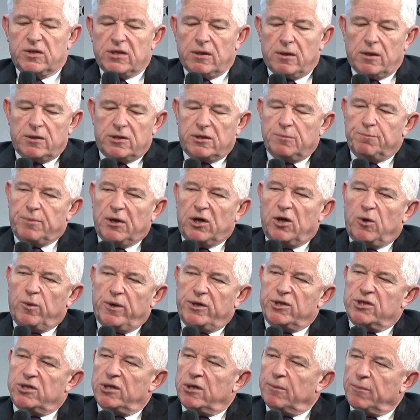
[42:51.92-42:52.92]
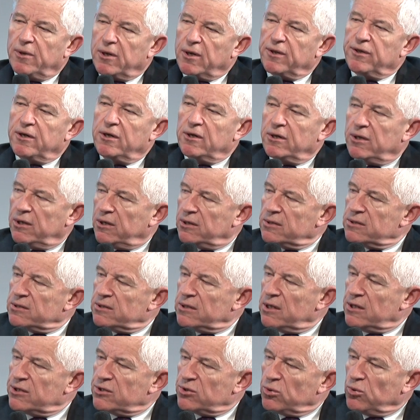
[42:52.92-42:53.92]
It's a big question, but I think
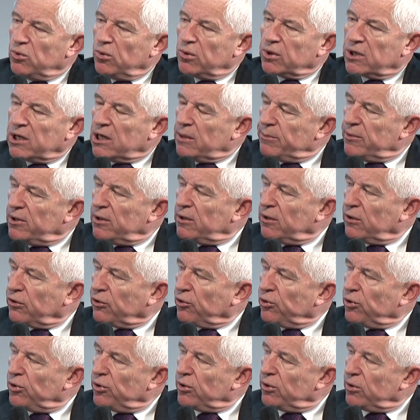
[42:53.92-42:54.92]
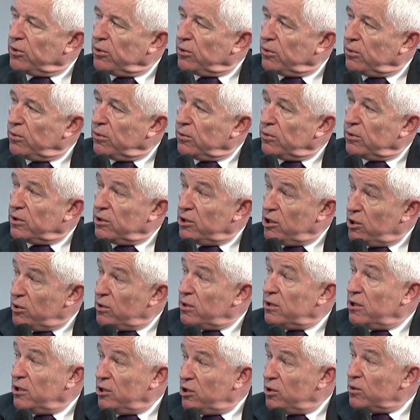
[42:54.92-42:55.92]
it's all coming through the
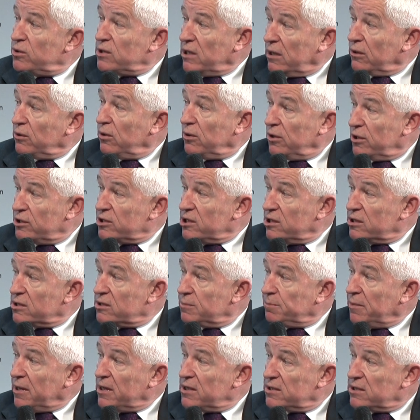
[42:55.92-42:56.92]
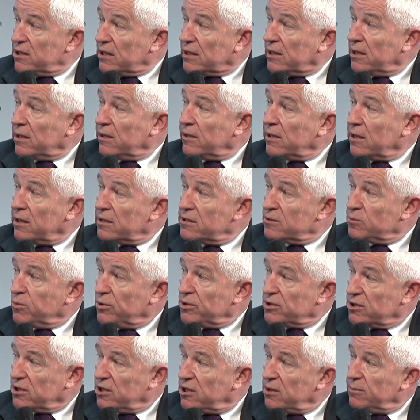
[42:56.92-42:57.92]
new technologies. Basically, that's
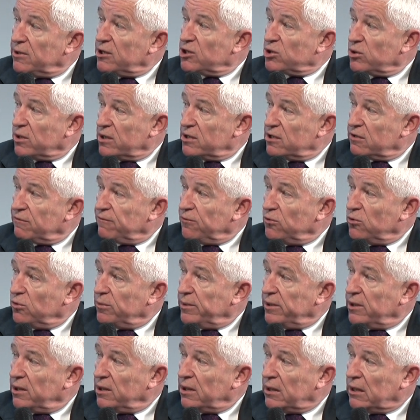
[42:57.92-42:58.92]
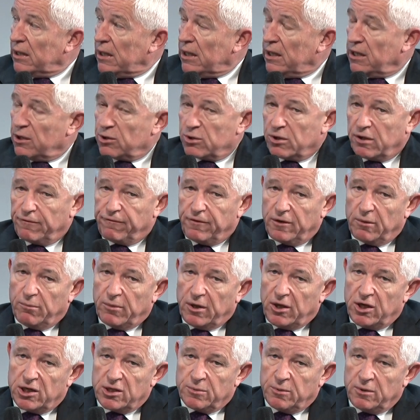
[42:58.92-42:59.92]
what's going to be transforming air traffic
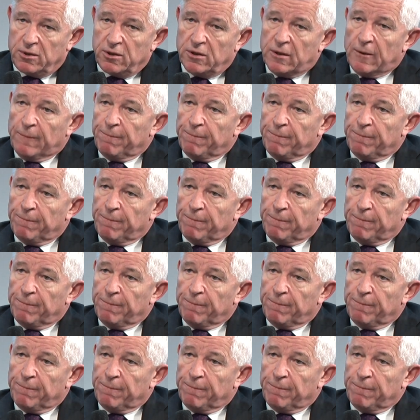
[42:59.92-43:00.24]
management.